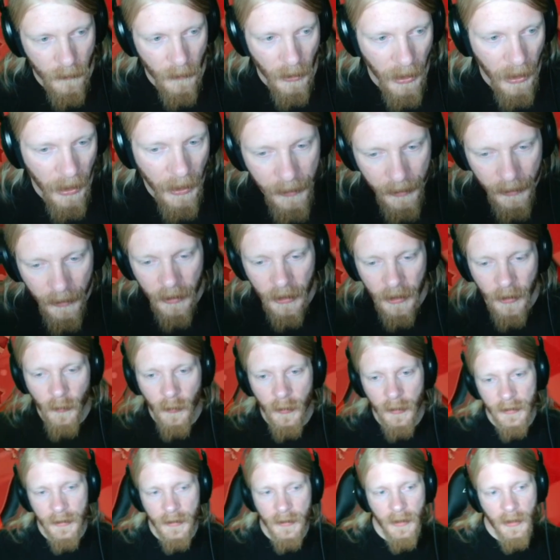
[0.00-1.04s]
I think it
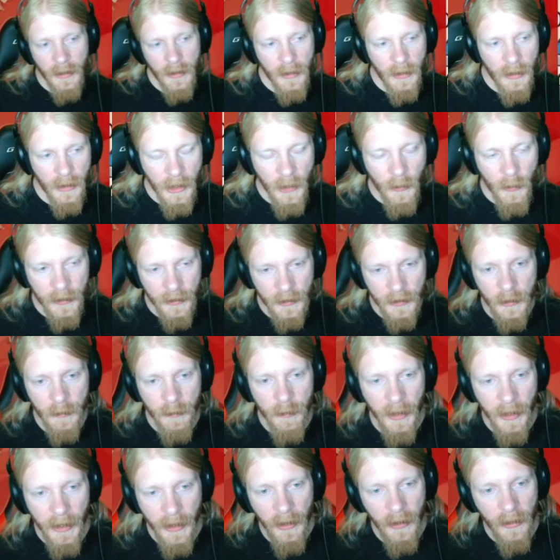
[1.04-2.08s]
was a good
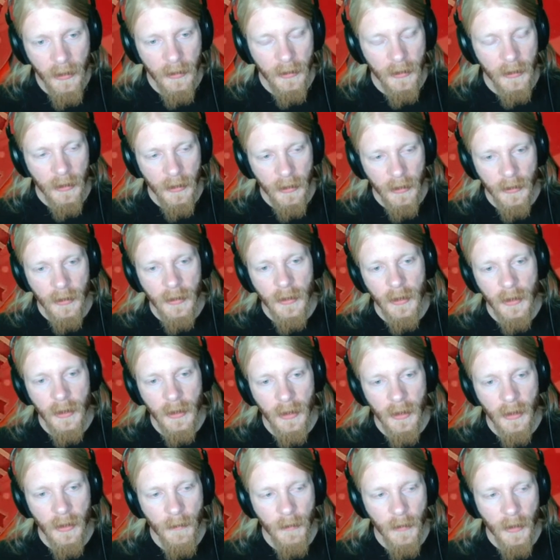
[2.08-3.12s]
play.
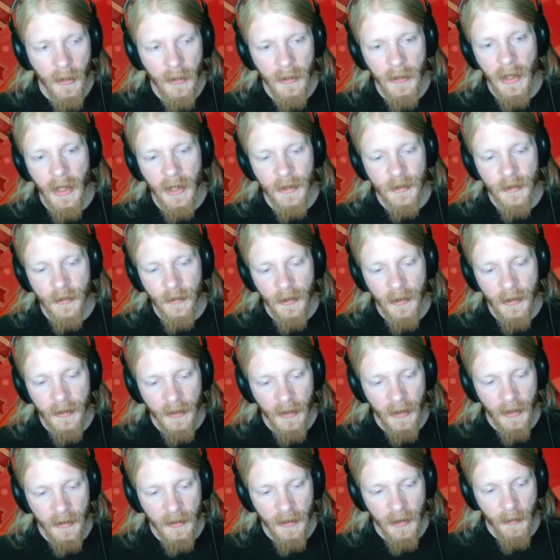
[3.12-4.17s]
Unless Greece
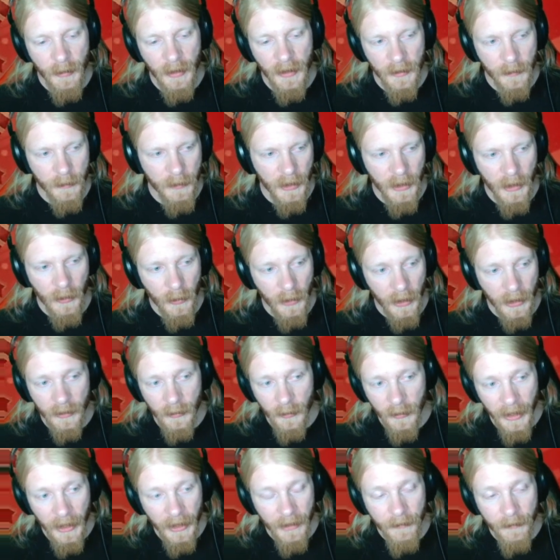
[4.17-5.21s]
is an amazing player.
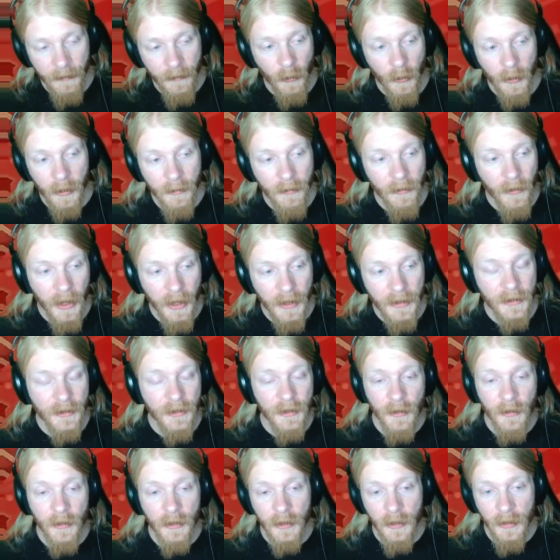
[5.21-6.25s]
Like, that fortify to
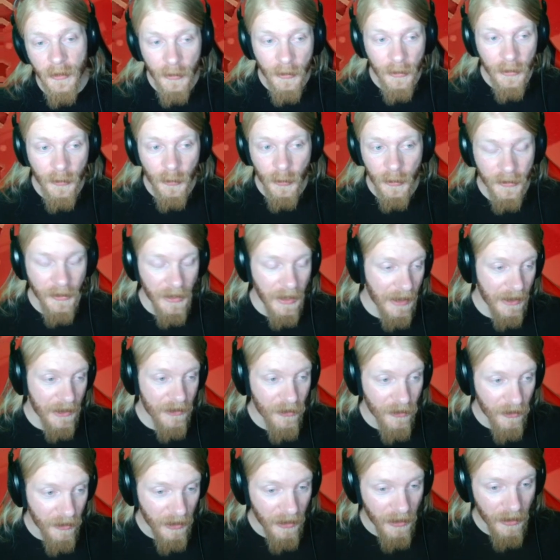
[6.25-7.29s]
Syracuse was
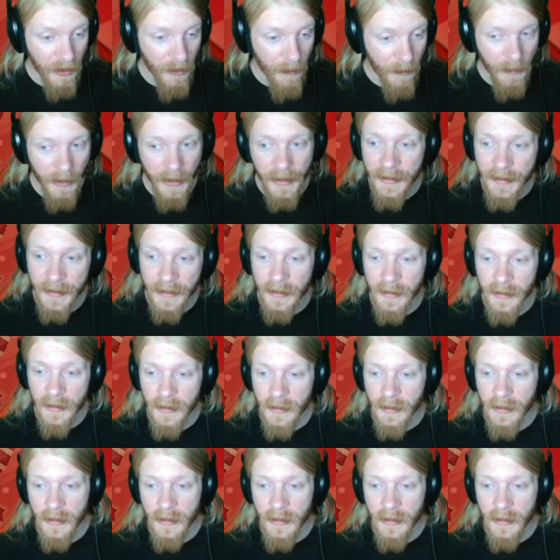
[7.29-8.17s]
actually amazing.